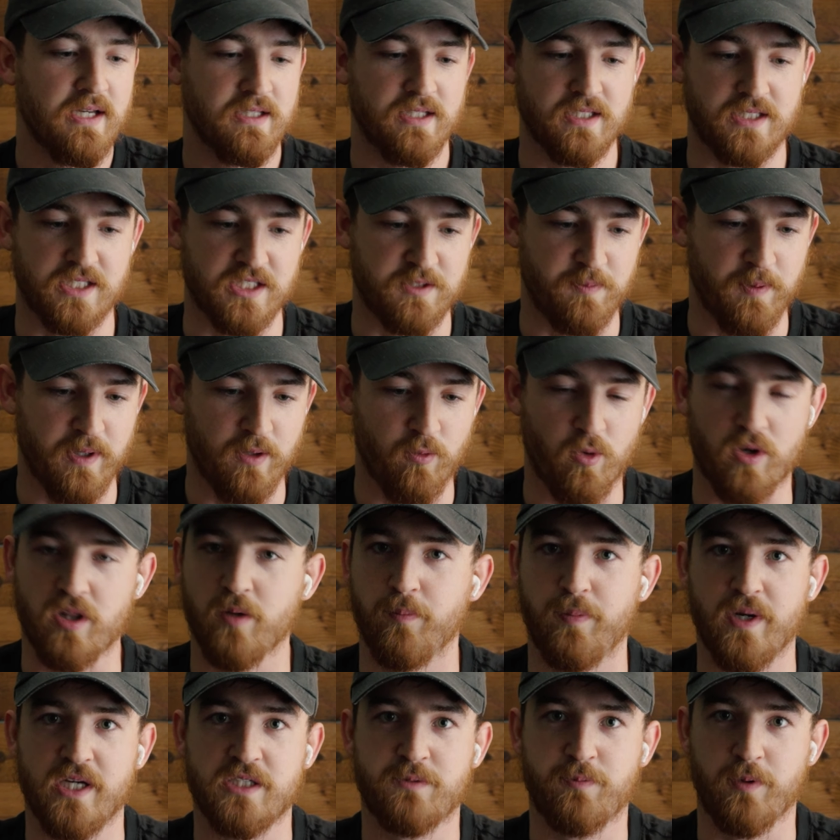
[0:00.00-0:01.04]
This has been one of the
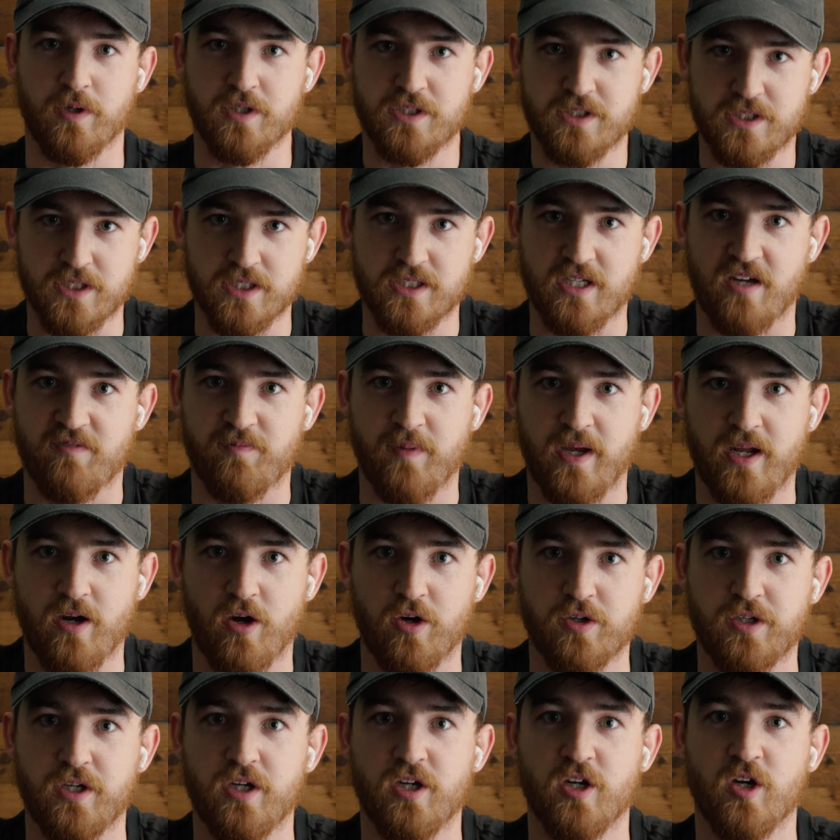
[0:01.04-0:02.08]
best purchases I've made
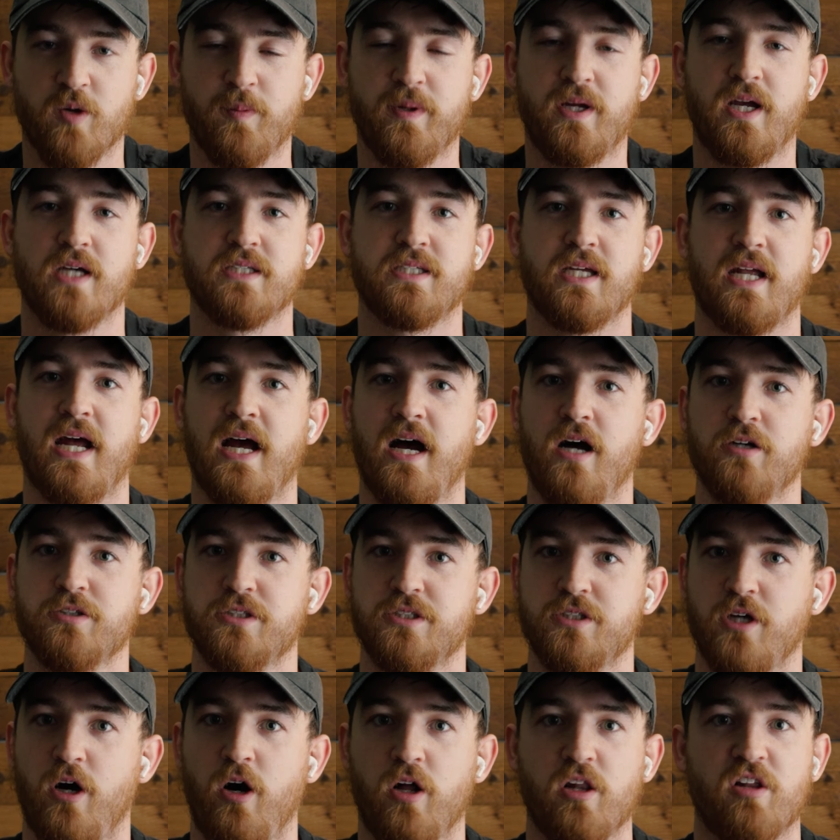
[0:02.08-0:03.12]
all year because it
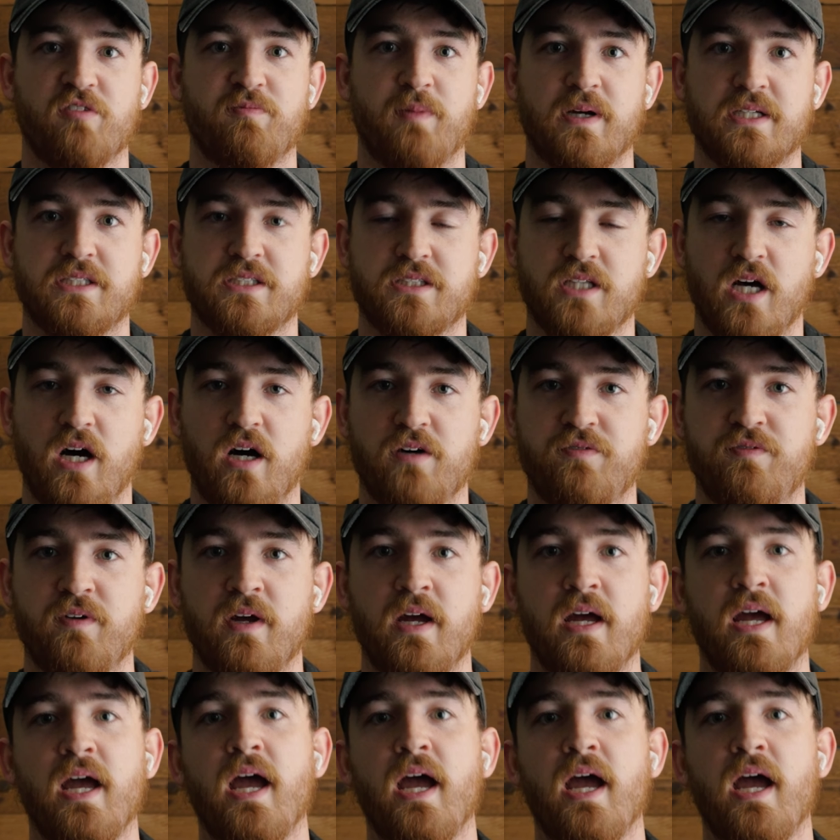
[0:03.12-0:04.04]
houses all of my stuff.